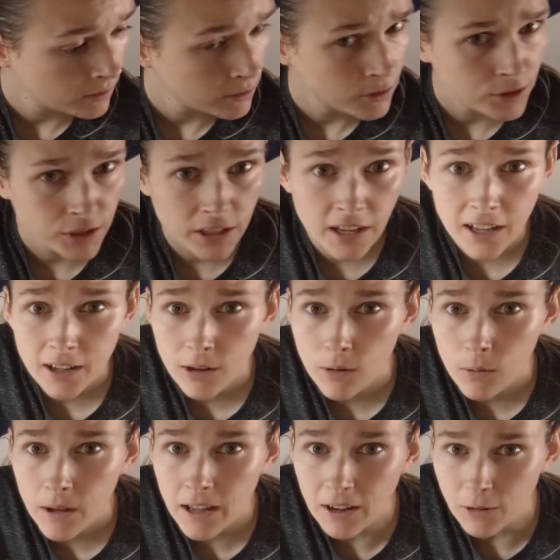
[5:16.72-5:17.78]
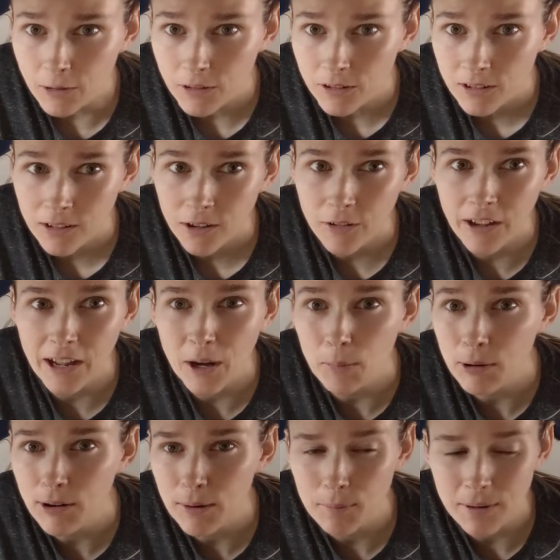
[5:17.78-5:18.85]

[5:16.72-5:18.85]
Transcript: She gotta go out. Okay, I'll be right